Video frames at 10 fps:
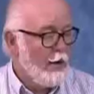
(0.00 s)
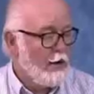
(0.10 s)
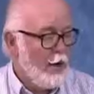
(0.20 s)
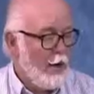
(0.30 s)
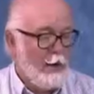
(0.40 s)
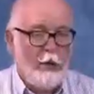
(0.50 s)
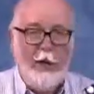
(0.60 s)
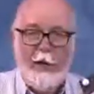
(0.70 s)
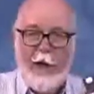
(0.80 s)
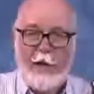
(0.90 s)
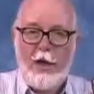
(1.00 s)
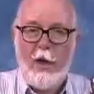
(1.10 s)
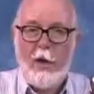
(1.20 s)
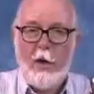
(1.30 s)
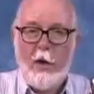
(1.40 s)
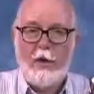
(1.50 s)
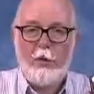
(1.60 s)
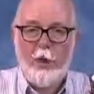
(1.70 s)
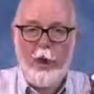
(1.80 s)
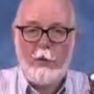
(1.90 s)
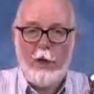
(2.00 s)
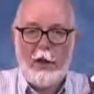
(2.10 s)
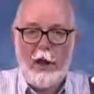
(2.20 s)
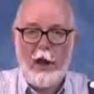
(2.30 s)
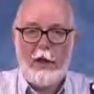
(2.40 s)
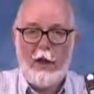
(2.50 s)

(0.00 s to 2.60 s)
So that's how it works with ambient light.